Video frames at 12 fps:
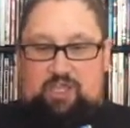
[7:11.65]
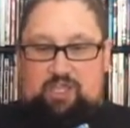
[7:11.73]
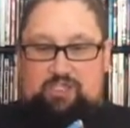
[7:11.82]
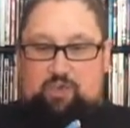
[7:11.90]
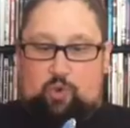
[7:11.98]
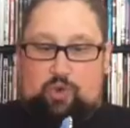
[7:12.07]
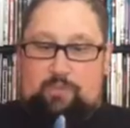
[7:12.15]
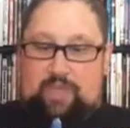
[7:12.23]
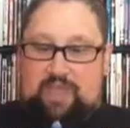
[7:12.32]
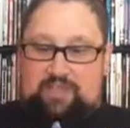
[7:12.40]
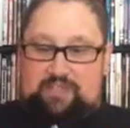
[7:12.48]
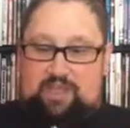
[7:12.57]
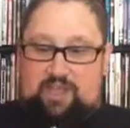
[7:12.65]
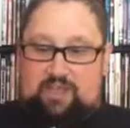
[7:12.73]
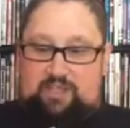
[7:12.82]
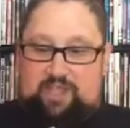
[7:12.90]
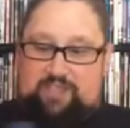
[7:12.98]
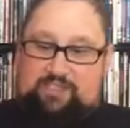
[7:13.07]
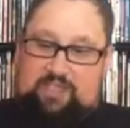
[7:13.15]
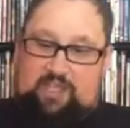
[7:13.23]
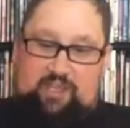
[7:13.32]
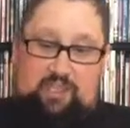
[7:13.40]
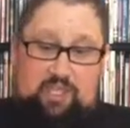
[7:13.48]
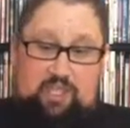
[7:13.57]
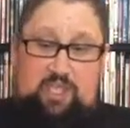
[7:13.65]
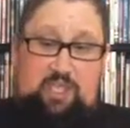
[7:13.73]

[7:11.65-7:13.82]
It's Horror Pack signed, like I said.